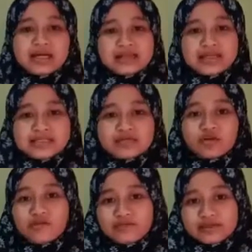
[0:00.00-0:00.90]
There is a
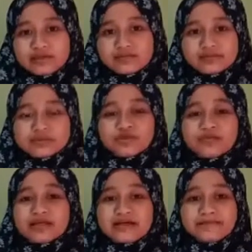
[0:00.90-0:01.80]
conflict among
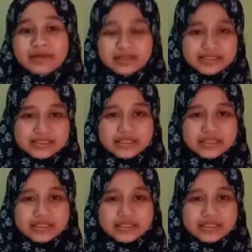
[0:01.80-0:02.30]
Somali pirates,